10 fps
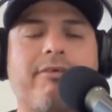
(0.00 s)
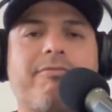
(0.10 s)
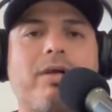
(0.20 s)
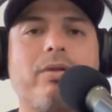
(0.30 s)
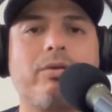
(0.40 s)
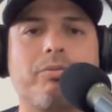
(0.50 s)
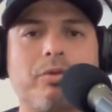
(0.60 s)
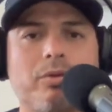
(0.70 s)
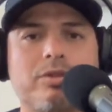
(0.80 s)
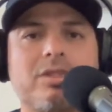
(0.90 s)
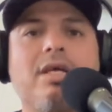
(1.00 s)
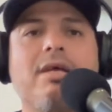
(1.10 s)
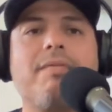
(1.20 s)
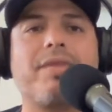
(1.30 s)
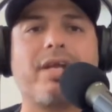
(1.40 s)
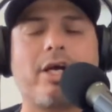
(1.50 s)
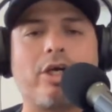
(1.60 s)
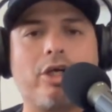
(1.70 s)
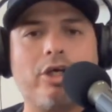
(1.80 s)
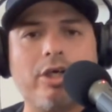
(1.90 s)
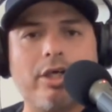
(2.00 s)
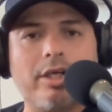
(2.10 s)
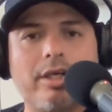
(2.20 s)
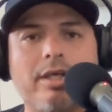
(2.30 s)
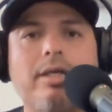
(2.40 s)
follow the rules, that are good.